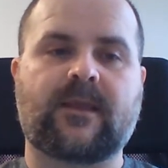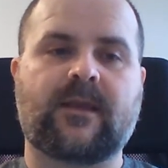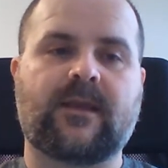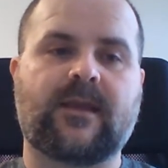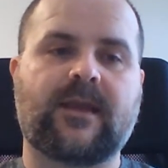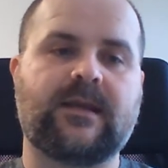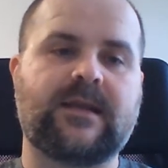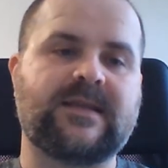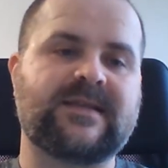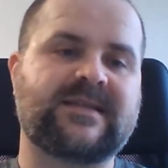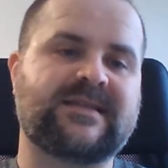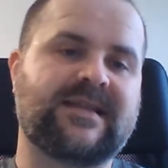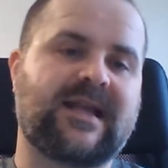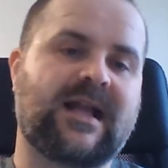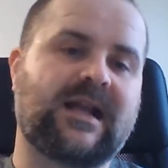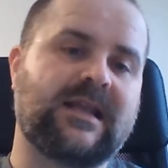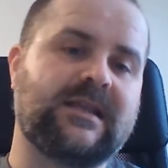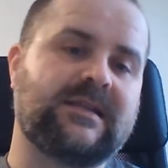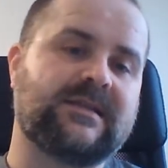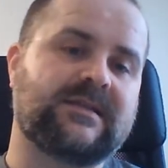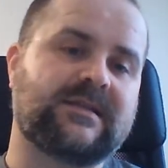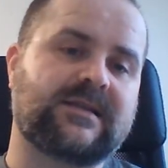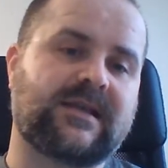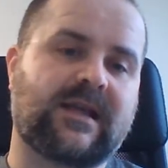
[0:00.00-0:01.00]
And in
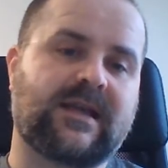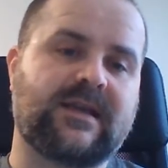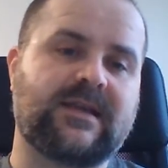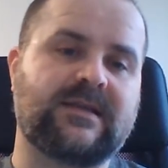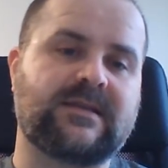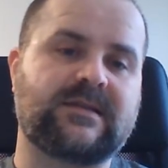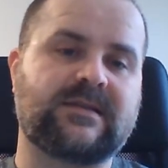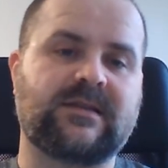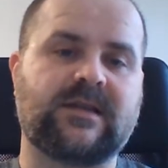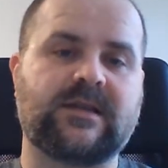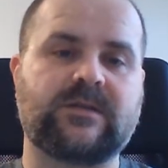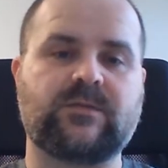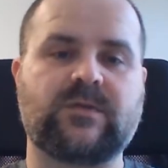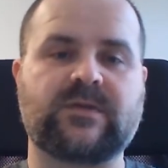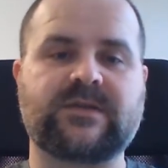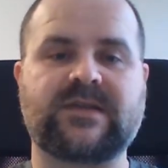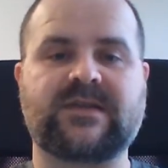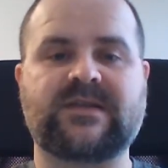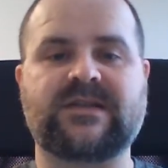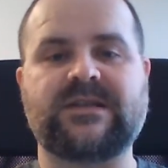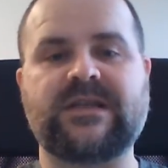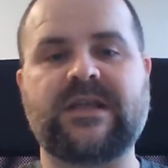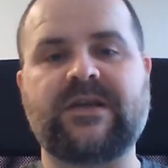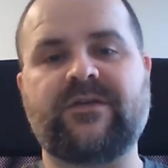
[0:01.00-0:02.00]
Stalin's case, it was a
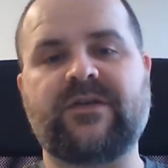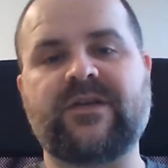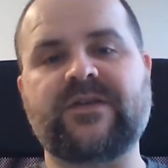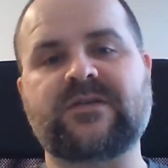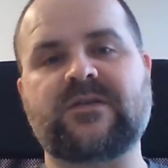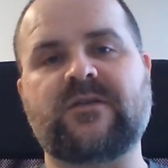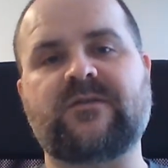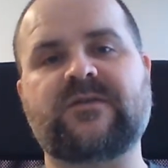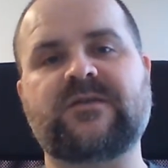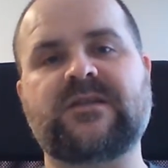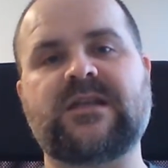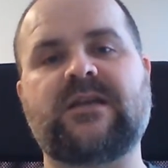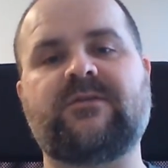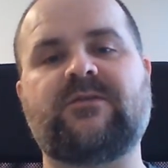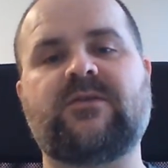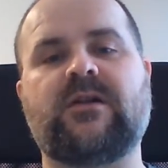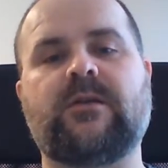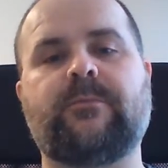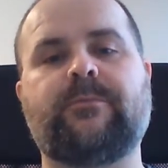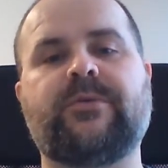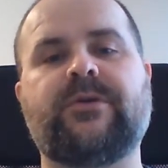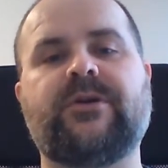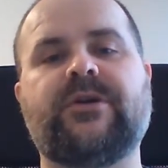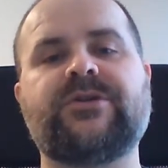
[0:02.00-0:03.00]
series of
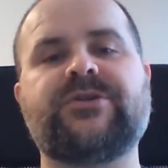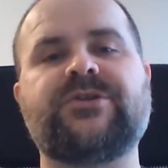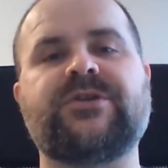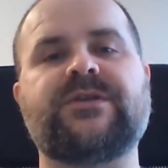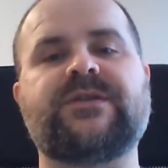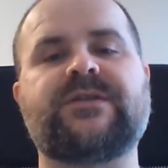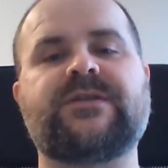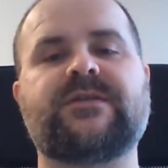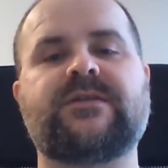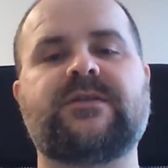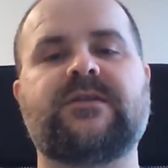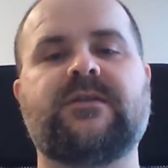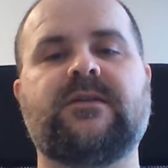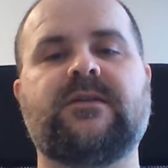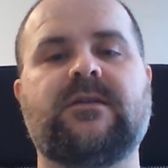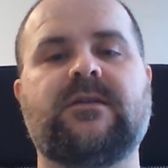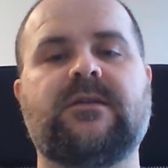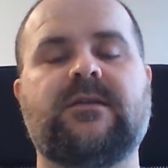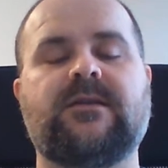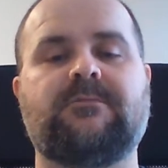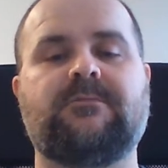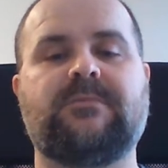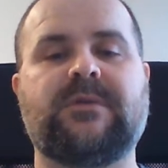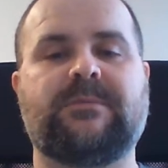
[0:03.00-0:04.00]
several purges.
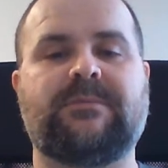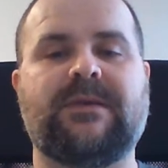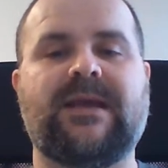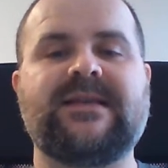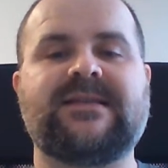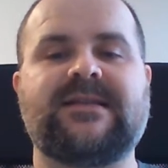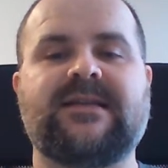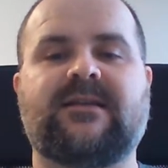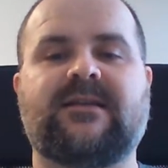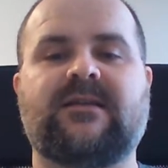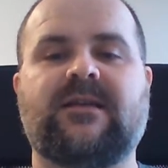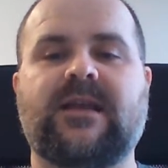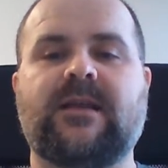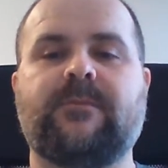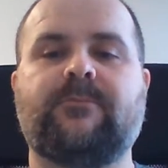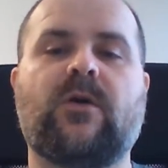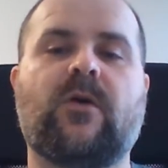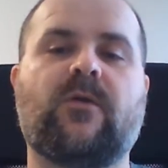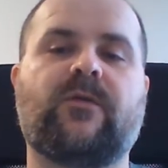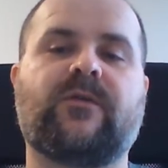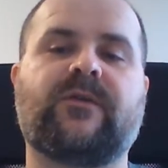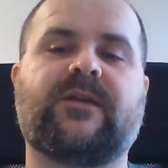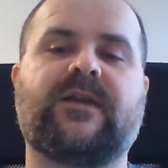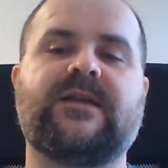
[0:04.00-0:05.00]
But basically, in
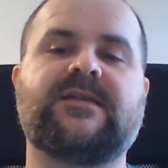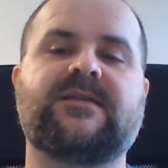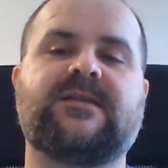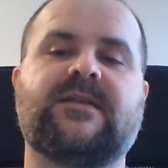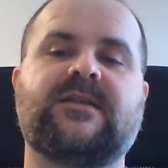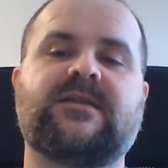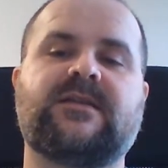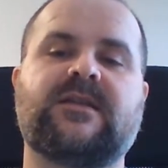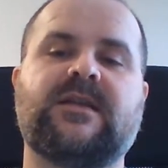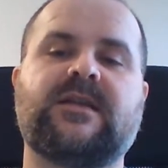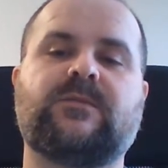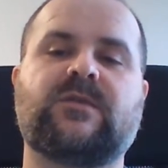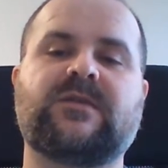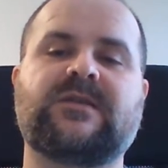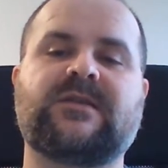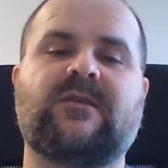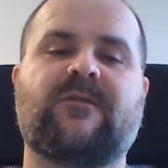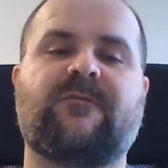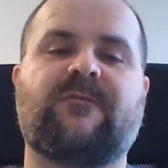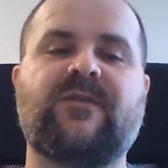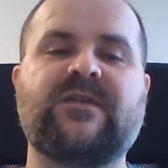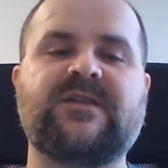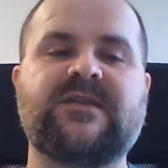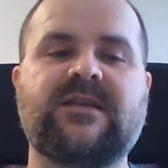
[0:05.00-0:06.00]
both cases, it was the
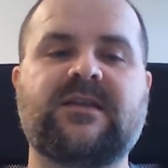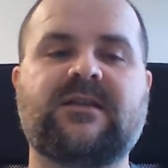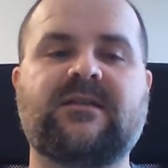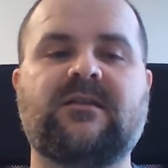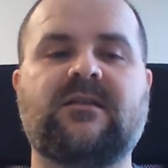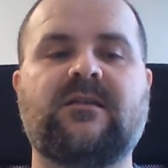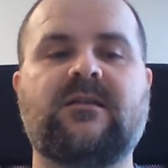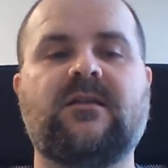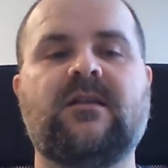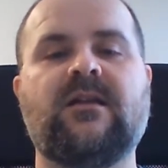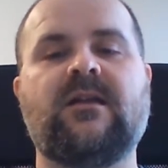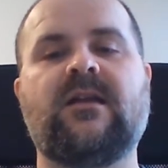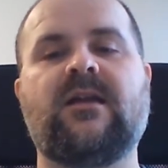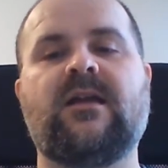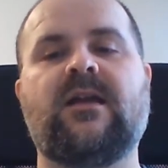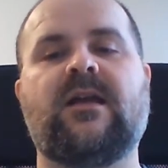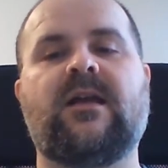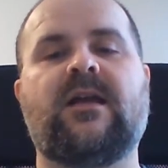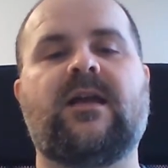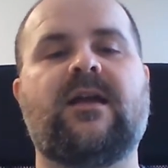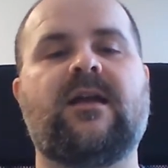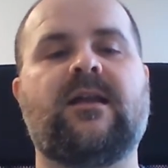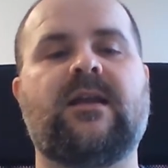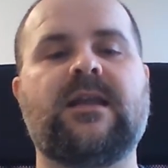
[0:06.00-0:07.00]
physical
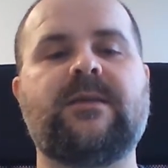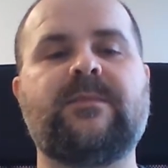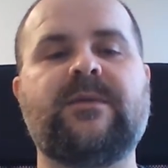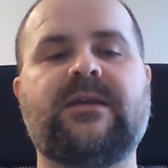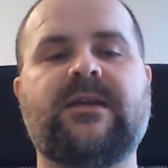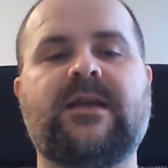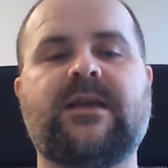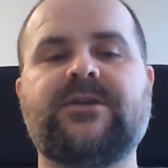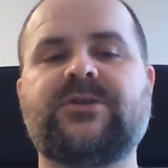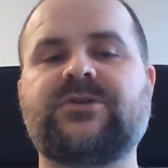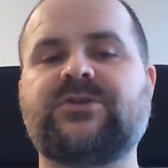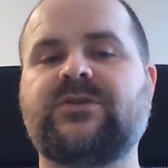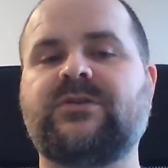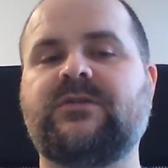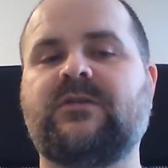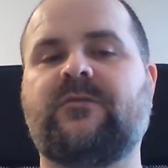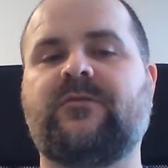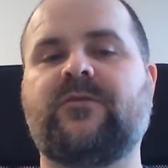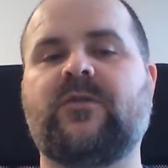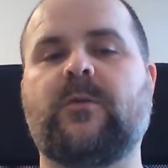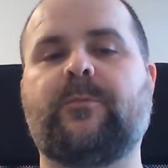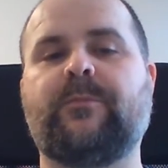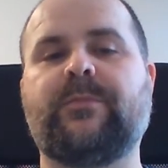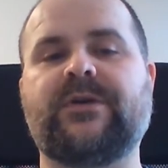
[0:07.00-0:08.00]
elimination of
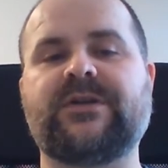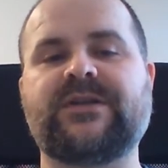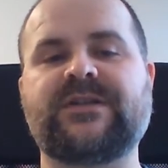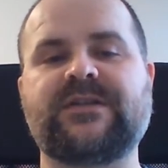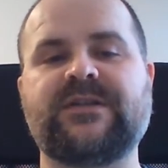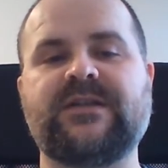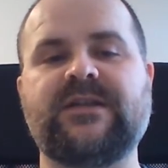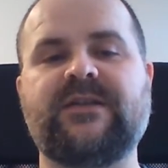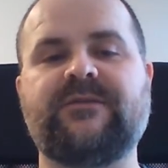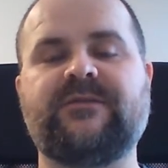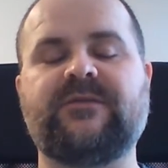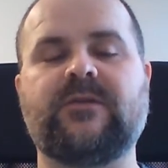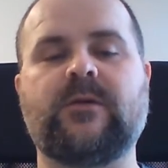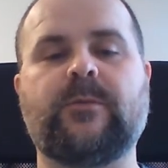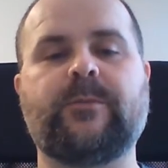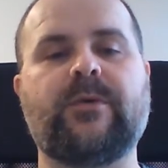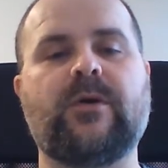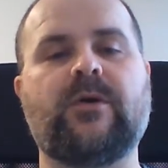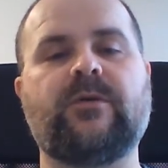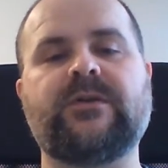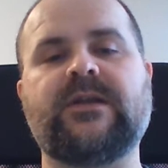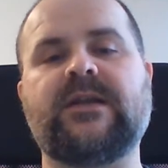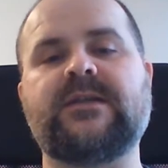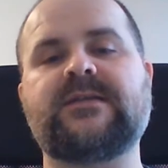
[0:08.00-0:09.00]
your perceived
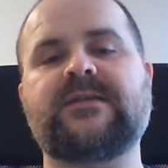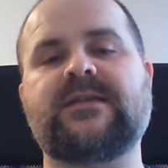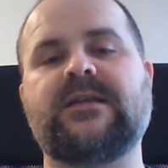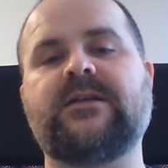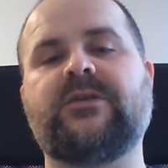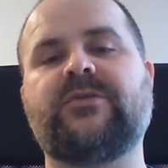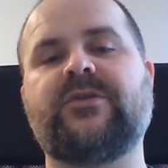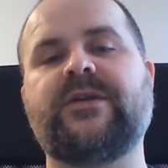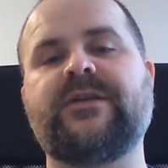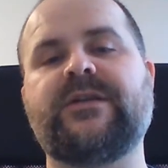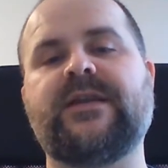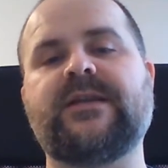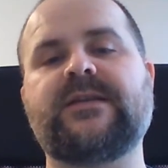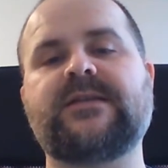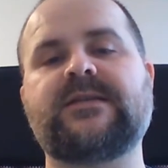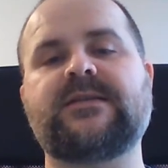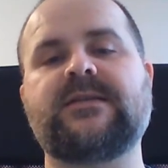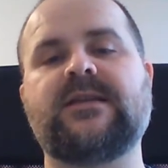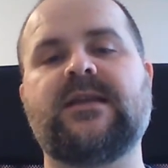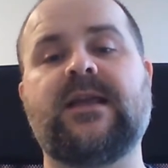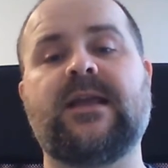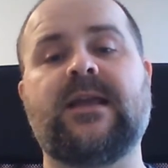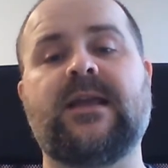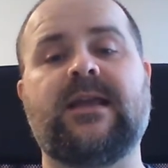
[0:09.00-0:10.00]
opponents and critics,
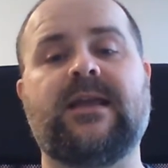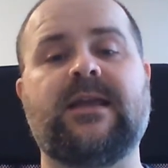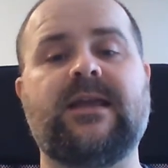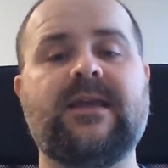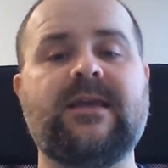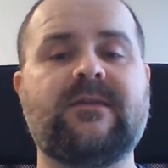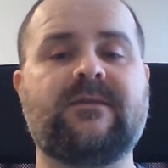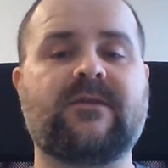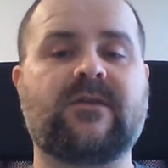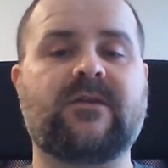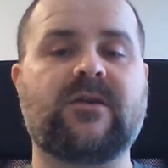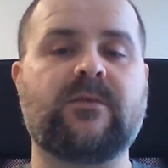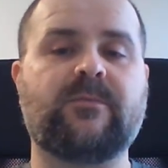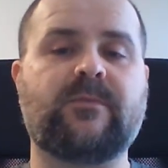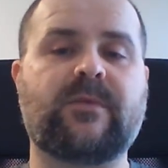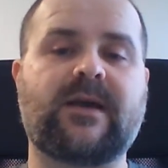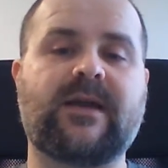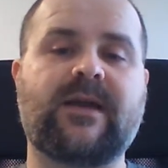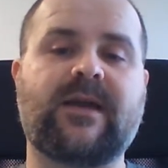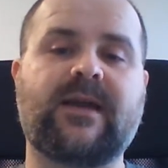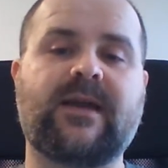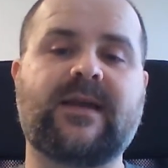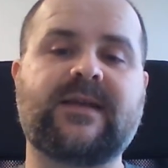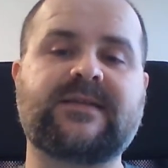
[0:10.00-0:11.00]
either
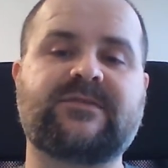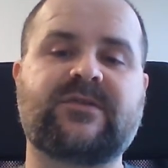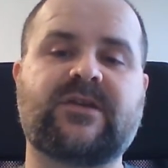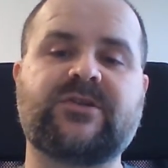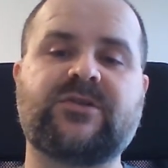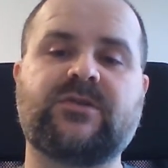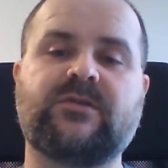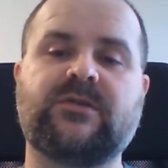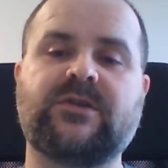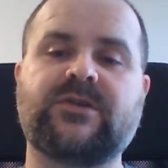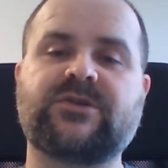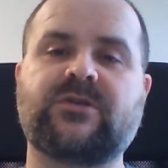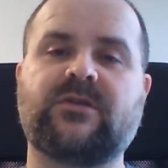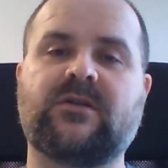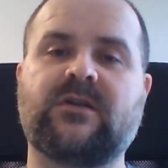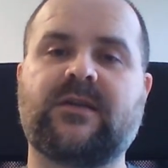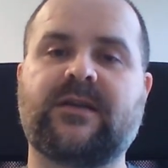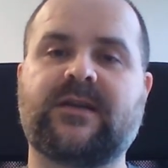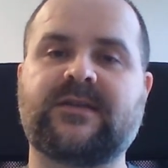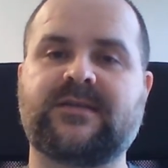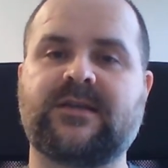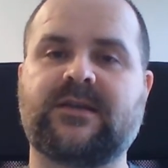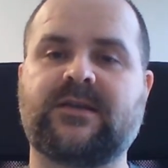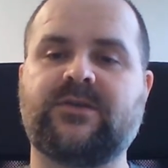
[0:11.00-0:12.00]
by extrajudicial
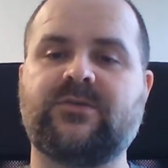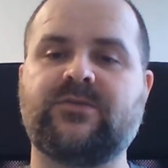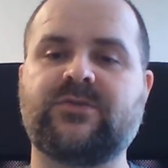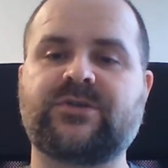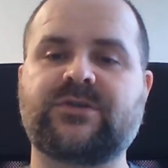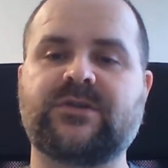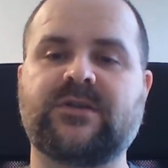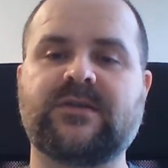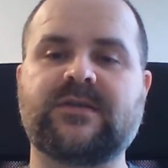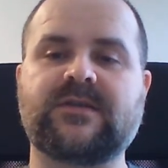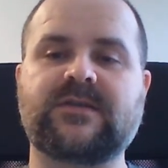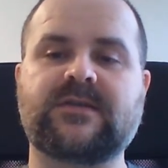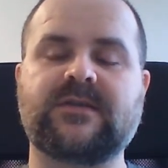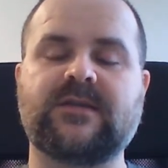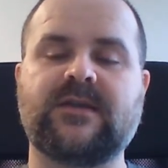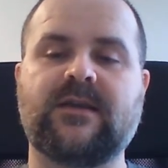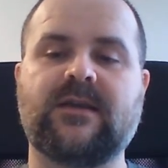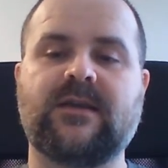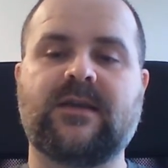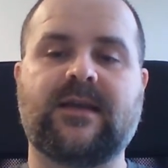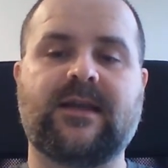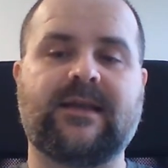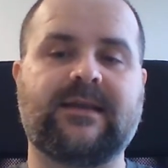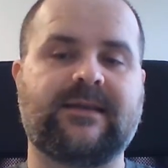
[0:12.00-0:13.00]
executions
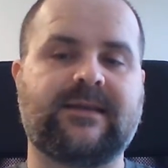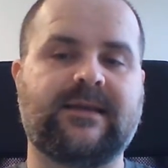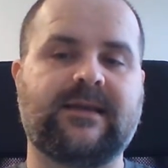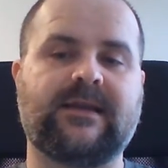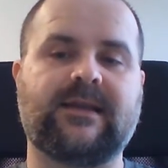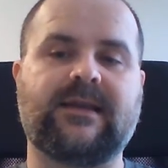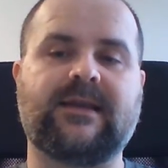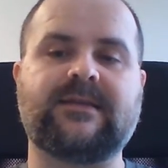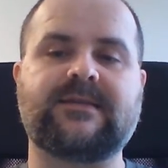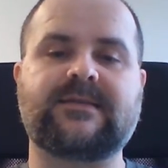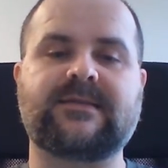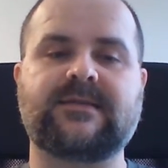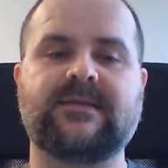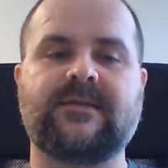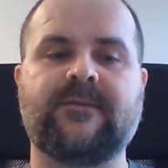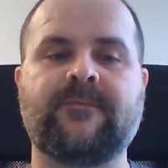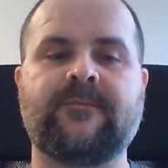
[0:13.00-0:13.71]
and killings,